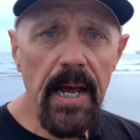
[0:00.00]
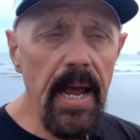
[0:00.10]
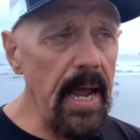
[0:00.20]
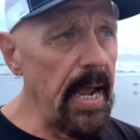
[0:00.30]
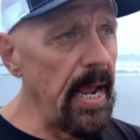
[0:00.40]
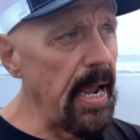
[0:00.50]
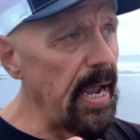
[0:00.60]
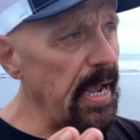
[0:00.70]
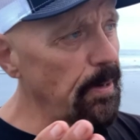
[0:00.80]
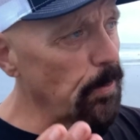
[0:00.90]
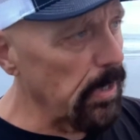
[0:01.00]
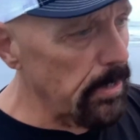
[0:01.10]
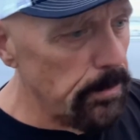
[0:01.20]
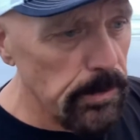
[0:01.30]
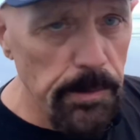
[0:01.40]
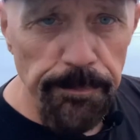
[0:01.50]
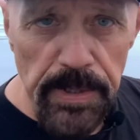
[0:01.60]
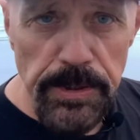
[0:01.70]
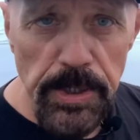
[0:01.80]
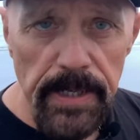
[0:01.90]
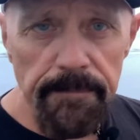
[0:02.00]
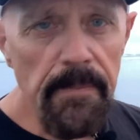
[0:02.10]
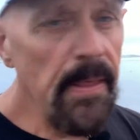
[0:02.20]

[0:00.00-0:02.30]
and we're going to do some fishing.